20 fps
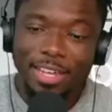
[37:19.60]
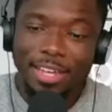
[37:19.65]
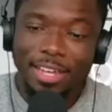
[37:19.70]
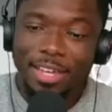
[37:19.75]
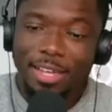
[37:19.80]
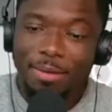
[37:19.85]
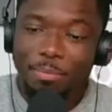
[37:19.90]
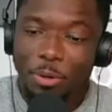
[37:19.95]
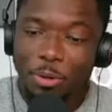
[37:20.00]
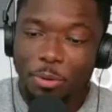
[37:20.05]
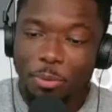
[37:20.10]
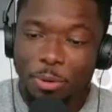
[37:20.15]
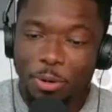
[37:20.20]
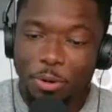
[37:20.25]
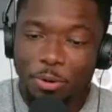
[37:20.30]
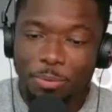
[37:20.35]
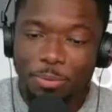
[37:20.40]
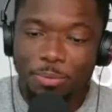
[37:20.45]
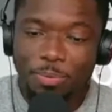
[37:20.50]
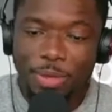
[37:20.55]
Boom,
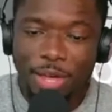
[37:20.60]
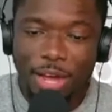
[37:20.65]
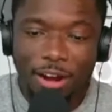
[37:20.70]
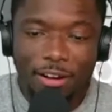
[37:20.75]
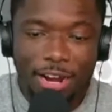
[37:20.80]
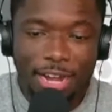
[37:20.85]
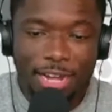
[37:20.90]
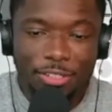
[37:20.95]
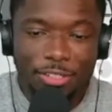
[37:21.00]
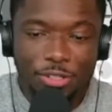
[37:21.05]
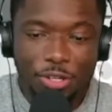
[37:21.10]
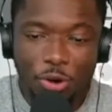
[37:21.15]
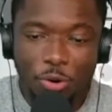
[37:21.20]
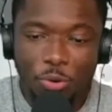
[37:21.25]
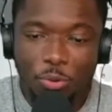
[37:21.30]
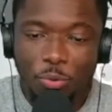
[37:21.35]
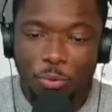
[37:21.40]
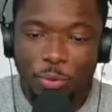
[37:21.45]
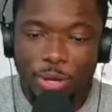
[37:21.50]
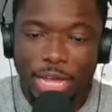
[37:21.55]
boom. All right. So
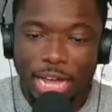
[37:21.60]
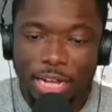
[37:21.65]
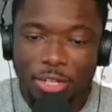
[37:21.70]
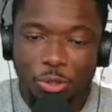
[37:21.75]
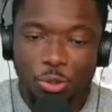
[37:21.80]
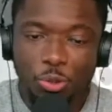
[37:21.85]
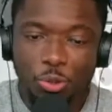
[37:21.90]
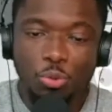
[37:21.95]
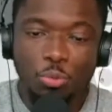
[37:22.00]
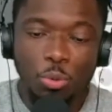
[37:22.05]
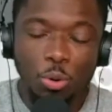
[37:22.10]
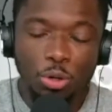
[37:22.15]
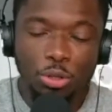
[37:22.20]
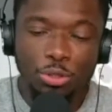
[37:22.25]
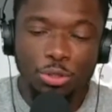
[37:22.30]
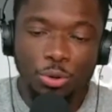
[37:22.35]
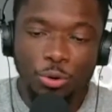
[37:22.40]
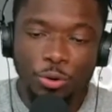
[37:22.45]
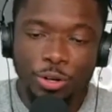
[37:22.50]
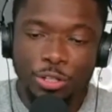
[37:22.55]
we got two more
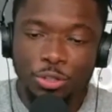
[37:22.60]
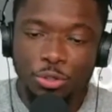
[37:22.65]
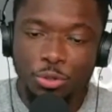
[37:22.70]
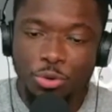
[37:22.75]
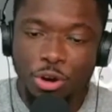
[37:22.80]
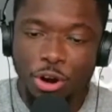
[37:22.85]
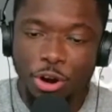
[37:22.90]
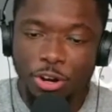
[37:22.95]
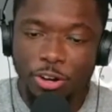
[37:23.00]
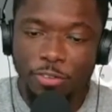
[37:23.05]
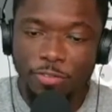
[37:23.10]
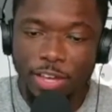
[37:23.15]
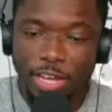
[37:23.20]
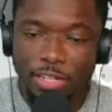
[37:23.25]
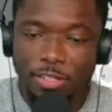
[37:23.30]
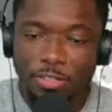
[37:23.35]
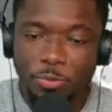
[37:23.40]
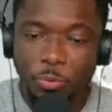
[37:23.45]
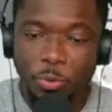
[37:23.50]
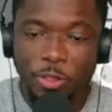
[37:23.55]
stories, two current
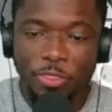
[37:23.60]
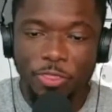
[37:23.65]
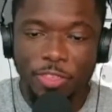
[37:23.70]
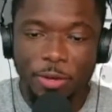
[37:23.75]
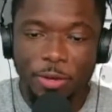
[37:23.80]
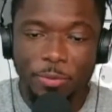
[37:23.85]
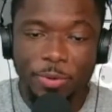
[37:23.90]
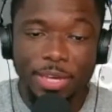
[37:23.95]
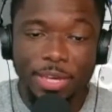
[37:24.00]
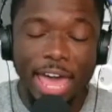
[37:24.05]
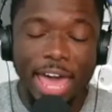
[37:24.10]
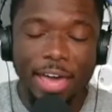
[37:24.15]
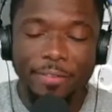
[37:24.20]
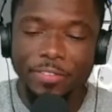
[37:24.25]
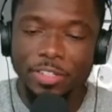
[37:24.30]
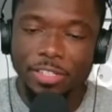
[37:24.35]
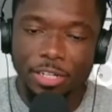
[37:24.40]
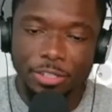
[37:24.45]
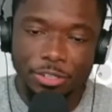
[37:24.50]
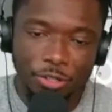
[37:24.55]
events. One thing we have to
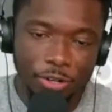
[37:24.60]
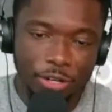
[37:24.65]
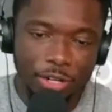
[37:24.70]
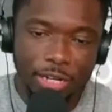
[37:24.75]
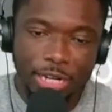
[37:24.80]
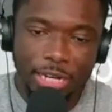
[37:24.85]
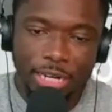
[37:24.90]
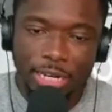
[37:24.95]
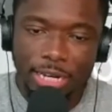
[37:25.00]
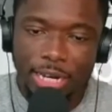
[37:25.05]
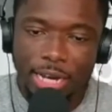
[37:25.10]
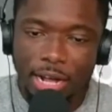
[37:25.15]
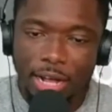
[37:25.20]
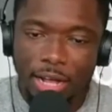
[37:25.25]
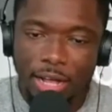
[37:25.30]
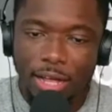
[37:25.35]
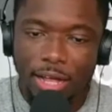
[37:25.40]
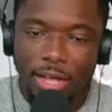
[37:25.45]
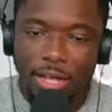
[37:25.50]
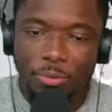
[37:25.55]
touch on.
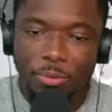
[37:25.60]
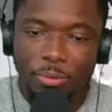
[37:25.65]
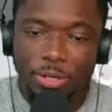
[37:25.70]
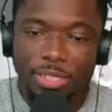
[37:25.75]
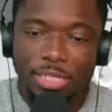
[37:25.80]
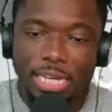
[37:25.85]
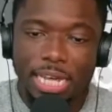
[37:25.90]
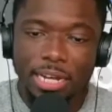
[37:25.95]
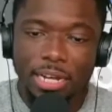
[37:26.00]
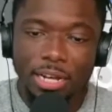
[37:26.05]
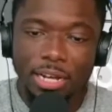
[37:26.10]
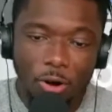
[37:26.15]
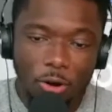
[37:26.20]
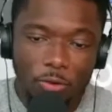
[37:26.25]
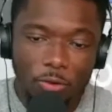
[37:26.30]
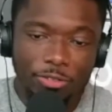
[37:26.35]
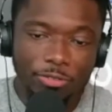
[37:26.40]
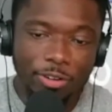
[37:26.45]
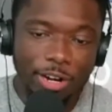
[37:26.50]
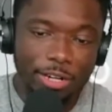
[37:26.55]
Uh, we're setting
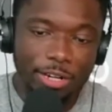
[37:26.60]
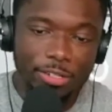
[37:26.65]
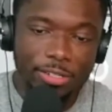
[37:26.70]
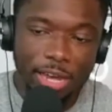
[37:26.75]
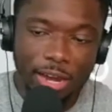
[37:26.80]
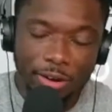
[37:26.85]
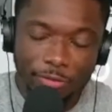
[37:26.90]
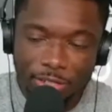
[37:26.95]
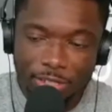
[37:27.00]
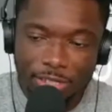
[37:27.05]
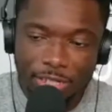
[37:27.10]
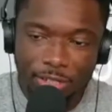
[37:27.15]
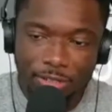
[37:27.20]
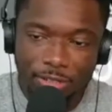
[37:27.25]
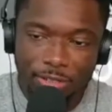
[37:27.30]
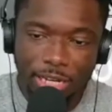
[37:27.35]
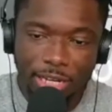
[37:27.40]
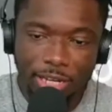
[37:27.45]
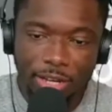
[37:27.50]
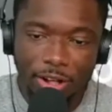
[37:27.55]
COVID records every single
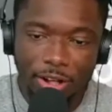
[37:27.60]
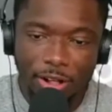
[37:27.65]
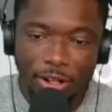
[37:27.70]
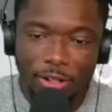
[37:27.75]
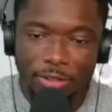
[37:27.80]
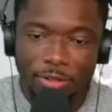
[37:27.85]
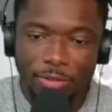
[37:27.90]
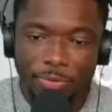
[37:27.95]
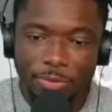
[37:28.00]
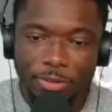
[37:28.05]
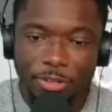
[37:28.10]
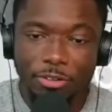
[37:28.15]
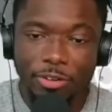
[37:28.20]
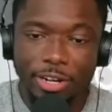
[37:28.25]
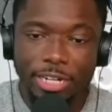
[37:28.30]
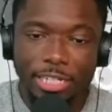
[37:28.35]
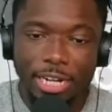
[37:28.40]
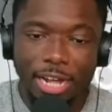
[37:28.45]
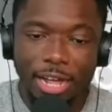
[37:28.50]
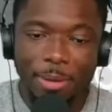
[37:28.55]
day, y'all. Great
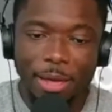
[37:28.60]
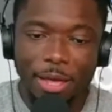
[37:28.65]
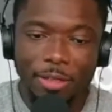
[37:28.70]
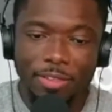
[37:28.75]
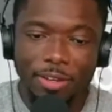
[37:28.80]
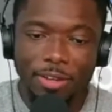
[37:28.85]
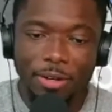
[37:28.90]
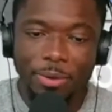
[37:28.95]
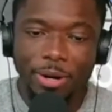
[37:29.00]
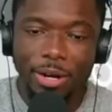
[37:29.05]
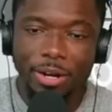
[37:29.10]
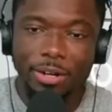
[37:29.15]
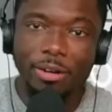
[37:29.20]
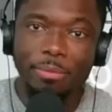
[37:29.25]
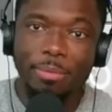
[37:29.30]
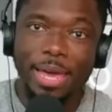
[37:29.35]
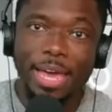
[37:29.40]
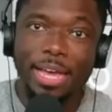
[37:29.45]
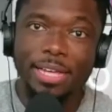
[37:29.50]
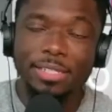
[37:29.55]
job out there wearing your
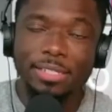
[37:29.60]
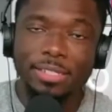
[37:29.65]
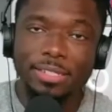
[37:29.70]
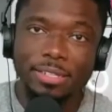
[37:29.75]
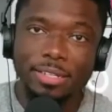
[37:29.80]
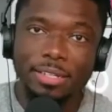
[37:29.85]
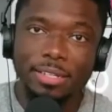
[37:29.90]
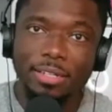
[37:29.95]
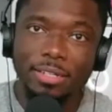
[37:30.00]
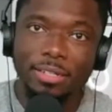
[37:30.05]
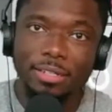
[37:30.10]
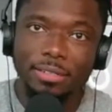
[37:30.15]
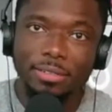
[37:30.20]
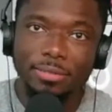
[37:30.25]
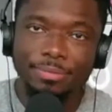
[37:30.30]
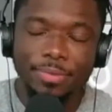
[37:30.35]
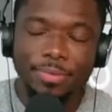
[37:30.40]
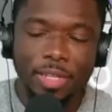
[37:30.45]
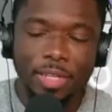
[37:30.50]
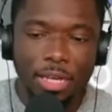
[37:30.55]
masks.
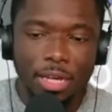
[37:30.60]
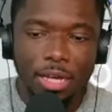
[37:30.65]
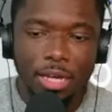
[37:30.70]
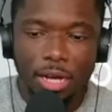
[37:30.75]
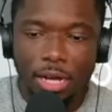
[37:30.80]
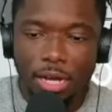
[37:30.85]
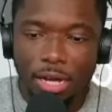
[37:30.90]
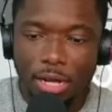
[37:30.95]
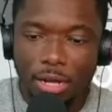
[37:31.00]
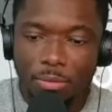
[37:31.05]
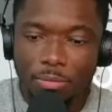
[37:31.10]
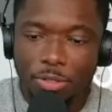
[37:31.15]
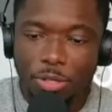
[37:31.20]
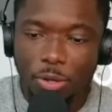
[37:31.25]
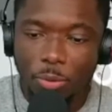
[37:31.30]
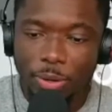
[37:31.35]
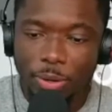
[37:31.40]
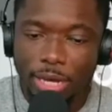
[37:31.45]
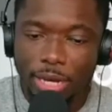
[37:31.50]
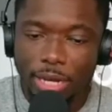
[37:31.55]
Um, so we're
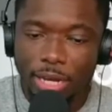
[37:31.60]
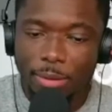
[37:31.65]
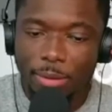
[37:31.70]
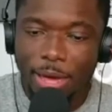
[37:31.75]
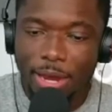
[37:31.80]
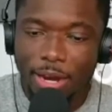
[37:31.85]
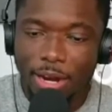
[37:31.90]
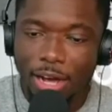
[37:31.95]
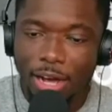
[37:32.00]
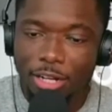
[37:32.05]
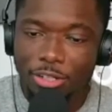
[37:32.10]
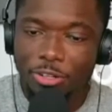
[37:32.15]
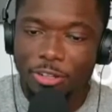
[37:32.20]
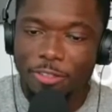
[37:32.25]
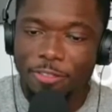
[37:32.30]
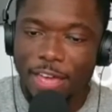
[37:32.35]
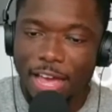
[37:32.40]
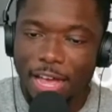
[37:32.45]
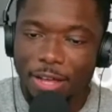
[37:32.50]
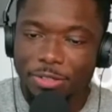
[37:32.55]
getting about
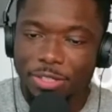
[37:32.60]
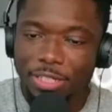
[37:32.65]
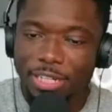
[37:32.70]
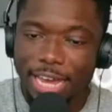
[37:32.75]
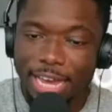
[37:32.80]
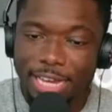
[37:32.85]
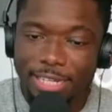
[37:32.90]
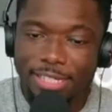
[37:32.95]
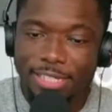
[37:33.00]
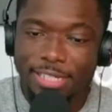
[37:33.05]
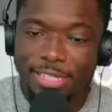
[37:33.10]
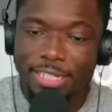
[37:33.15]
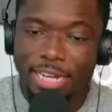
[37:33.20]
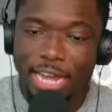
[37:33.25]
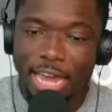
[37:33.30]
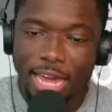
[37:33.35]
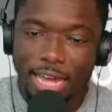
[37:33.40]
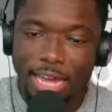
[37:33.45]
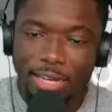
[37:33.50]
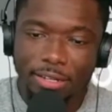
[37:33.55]
100,000 cases a
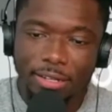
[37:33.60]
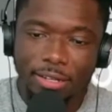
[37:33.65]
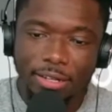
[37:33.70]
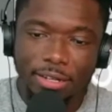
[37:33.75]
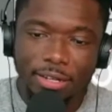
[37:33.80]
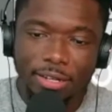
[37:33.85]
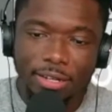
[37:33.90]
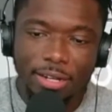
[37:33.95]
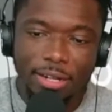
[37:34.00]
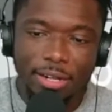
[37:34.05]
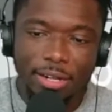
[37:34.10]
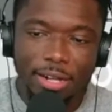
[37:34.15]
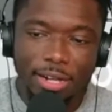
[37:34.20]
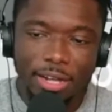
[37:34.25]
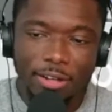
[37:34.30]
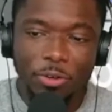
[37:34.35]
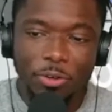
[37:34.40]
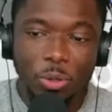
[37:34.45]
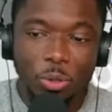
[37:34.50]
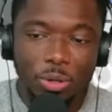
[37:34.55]
day. Uh, of
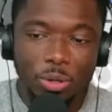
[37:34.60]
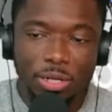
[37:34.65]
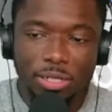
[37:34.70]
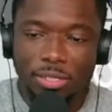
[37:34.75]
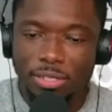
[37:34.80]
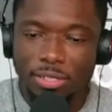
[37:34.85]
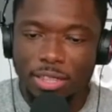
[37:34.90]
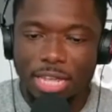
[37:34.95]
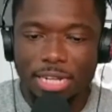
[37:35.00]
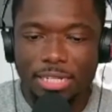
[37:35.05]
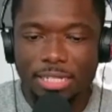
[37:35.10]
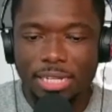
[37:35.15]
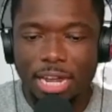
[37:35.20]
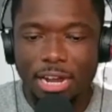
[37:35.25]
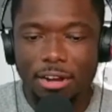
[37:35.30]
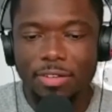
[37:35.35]
course, that's not. I don't